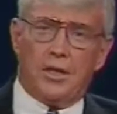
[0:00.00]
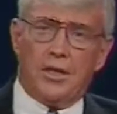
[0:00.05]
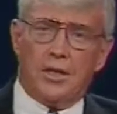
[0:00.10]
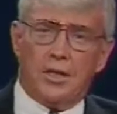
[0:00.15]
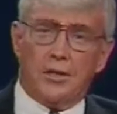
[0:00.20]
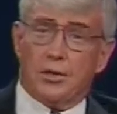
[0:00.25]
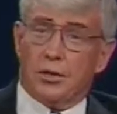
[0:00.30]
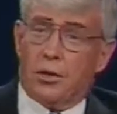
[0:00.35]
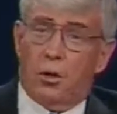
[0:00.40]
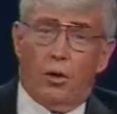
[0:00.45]

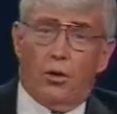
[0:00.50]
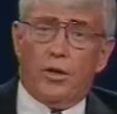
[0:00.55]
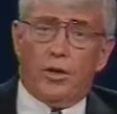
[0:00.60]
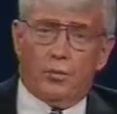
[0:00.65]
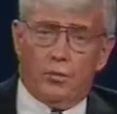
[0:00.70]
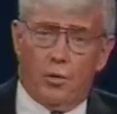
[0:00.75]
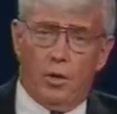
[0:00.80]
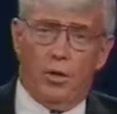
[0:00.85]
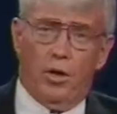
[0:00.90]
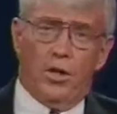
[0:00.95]
the
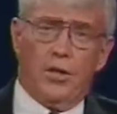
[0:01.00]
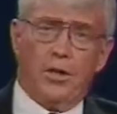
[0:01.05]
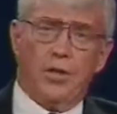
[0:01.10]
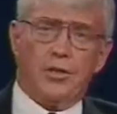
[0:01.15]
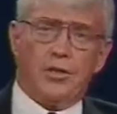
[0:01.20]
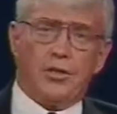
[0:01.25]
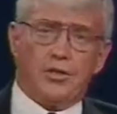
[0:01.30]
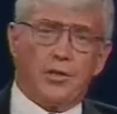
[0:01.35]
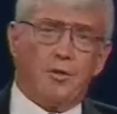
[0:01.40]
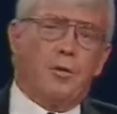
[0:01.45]
golden rule,
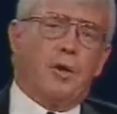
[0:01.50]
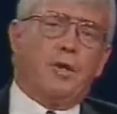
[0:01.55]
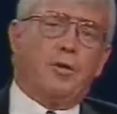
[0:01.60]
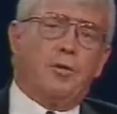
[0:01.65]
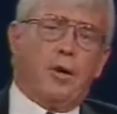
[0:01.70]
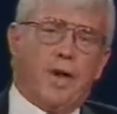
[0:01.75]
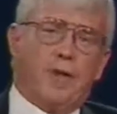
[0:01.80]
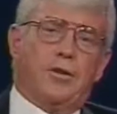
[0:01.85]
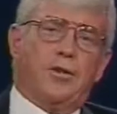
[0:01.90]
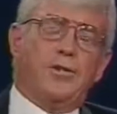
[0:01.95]
to do
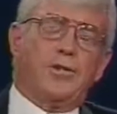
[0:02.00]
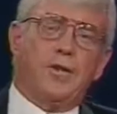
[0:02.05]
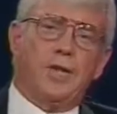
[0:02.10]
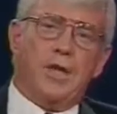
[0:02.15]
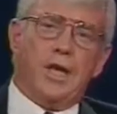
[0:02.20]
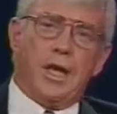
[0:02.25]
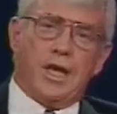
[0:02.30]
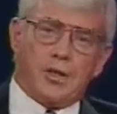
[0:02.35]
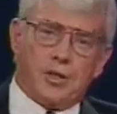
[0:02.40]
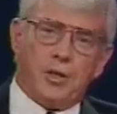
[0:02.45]
unto others
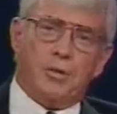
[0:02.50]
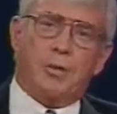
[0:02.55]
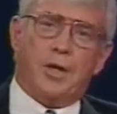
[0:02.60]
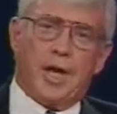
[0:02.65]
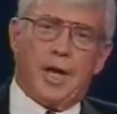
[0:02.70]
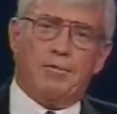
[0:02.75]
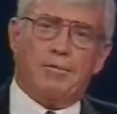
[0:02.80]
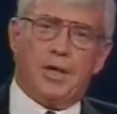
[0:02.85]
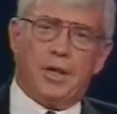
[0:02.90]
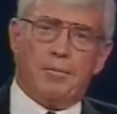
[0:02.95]
as you would
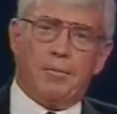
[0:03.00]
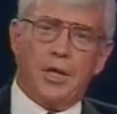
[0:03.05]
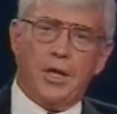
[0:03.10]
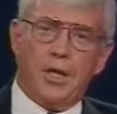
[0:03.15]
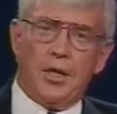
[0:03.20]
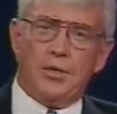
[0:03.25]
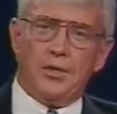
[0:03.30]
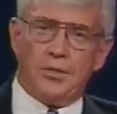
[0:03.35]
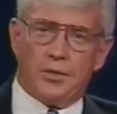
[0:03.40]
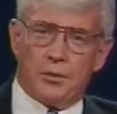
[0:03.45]
have them
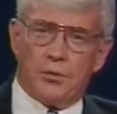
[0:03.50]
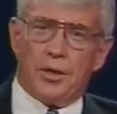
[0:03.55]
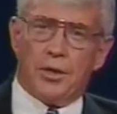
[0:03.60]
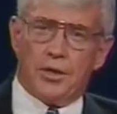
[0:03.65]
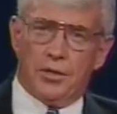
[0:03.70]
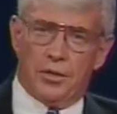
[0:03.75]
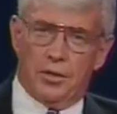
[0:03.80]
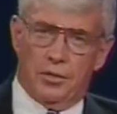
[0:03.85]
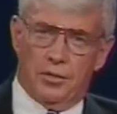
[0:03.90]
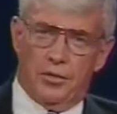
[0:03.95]
do
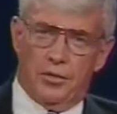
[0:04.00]
unto you.